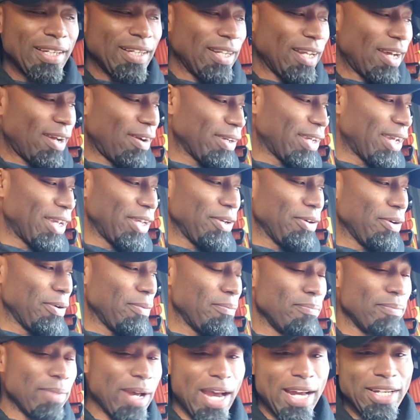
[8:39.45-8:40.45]
Now, can you
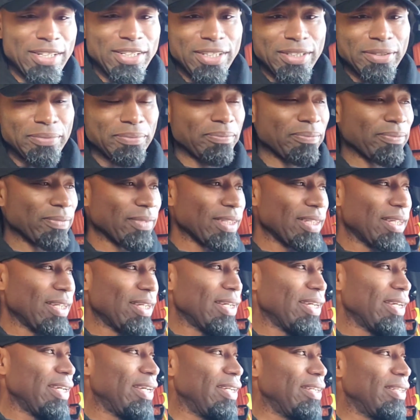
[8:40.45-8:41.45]
imagine
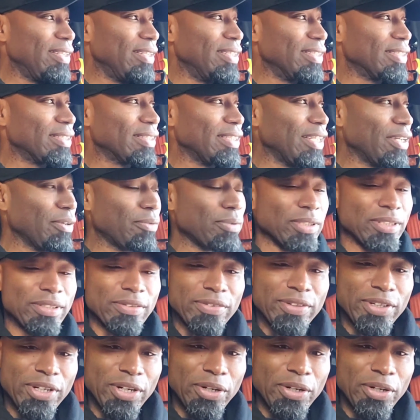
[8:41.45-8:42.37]
hitting this sequence of